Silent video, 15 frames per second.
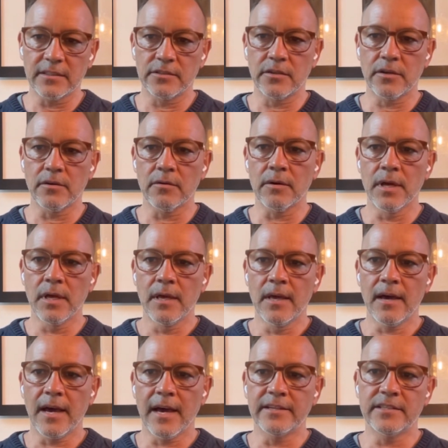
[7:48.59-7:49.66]
So
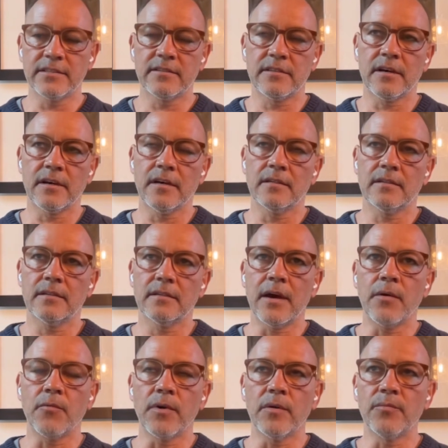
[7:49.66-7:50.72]
I just thought
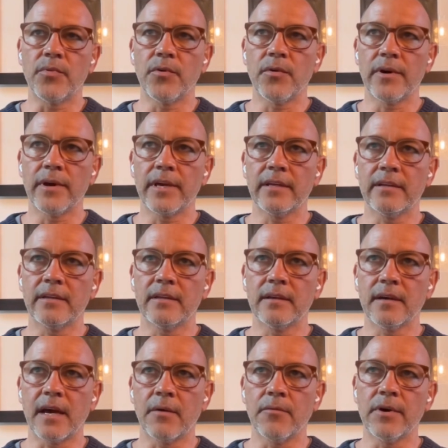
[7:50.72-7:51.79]
at one point
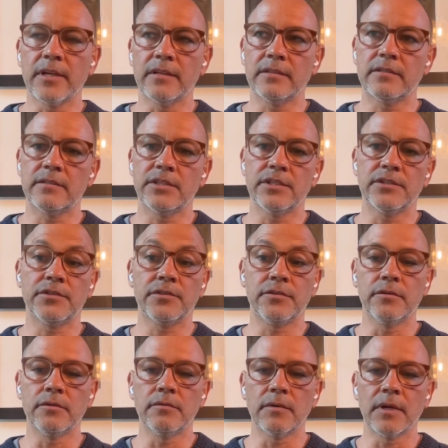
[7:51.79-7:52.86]
I want to just
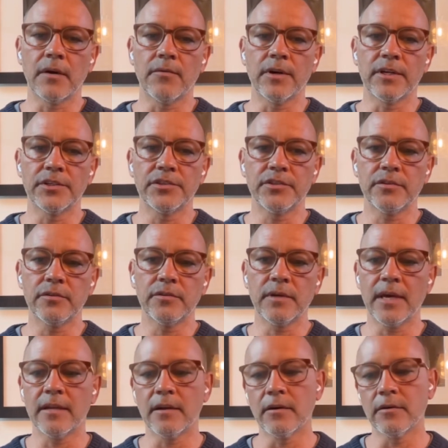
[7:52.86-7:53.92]
shoot what I want to shoot
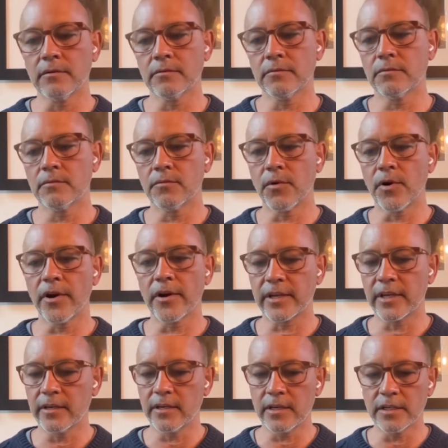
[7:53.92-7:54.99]
and I'll work
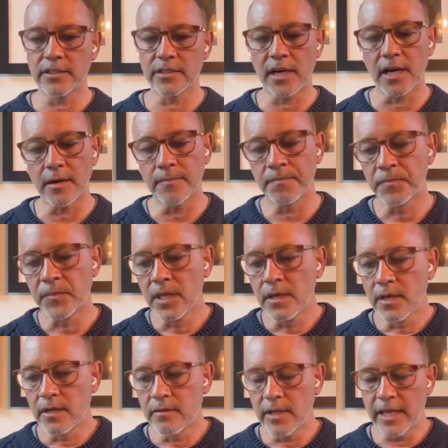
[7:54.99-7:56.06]
and get a job
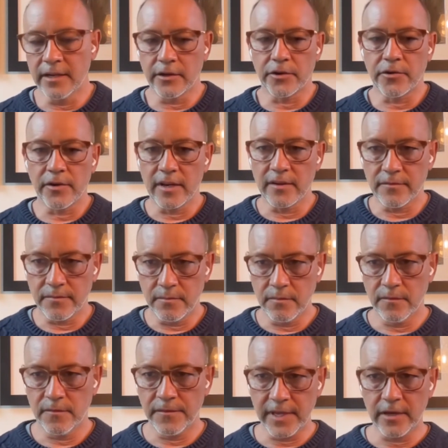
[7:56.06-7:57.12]
in a creative
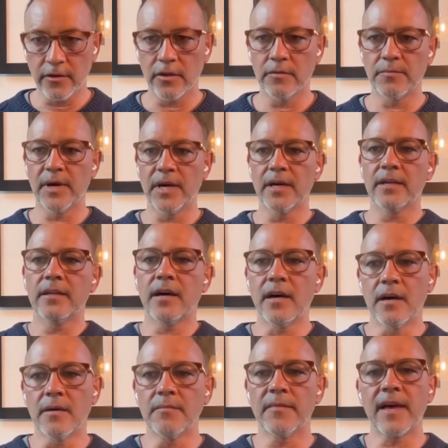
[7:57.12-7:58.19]
field. But
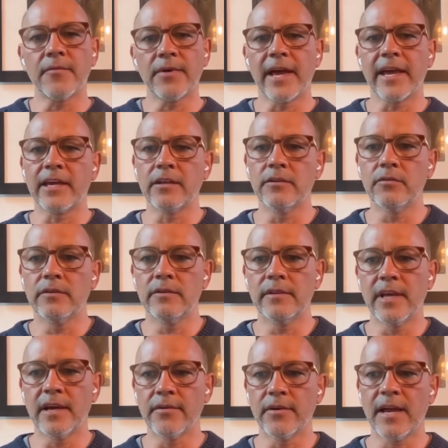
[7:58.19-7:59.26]
um, that way I can
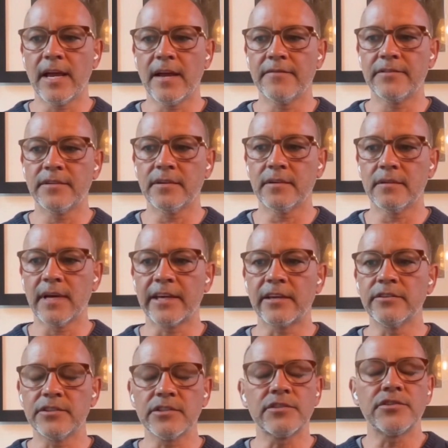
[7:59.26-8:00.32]
never have to, I can
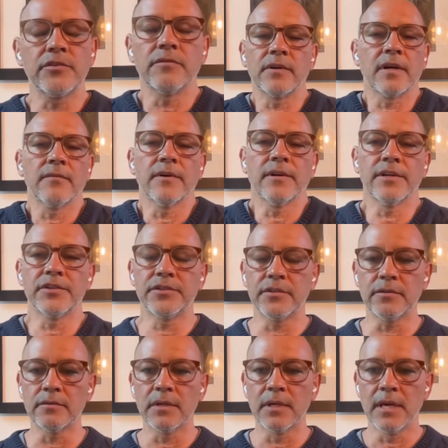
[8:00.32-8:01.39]
just shoot want to
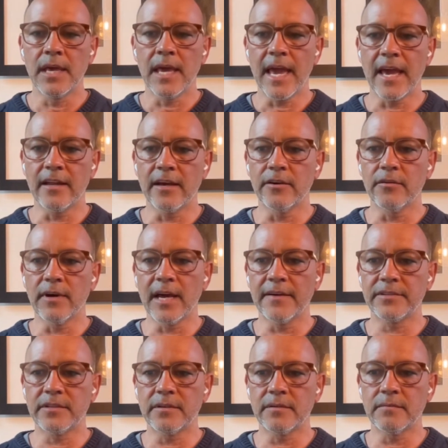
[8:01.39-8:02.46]
shoot and I don't have
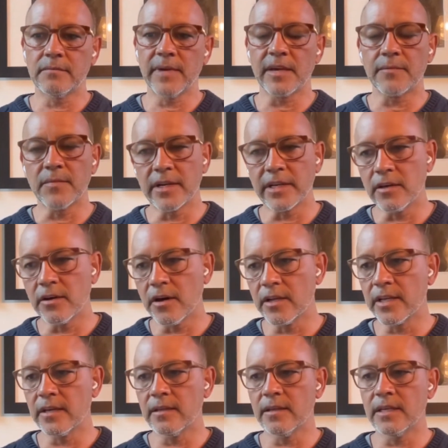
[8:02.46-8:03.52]
to make money on
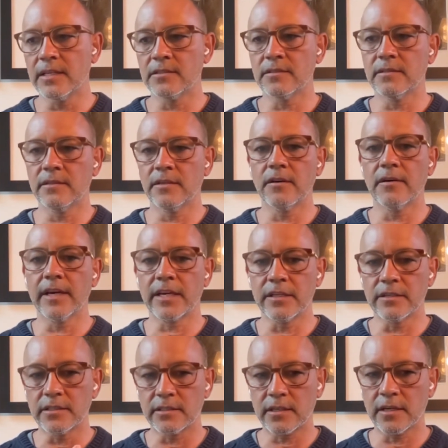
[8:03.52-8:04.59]
it. You know, I can
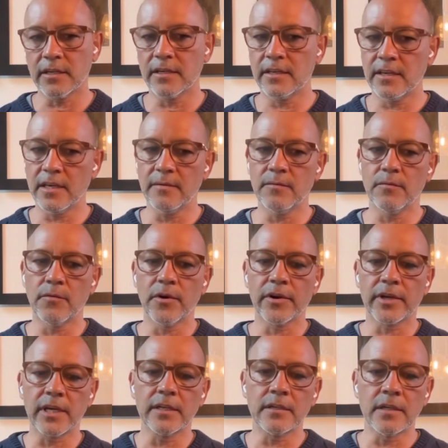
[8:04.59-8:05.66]
just kind of keep
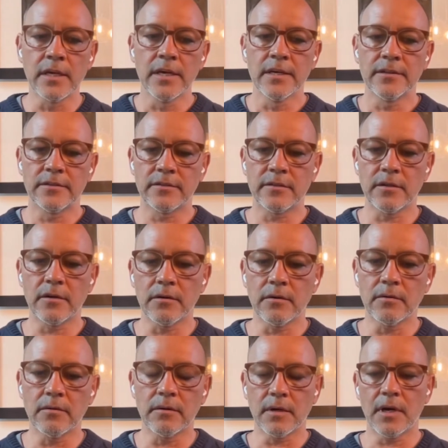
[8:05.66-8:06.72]
working.
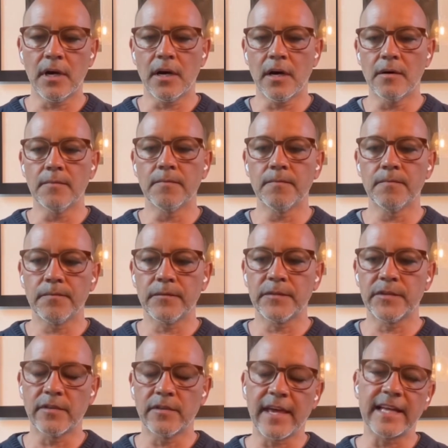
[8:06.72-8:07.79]
So, um,
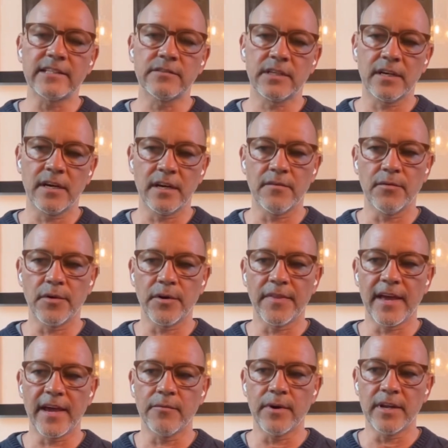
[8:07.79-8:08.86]
so that's kind of where
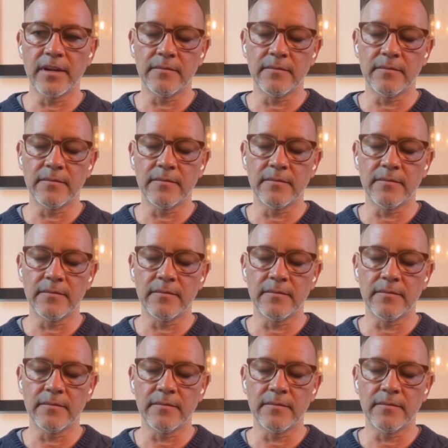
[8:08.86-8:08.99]
that went.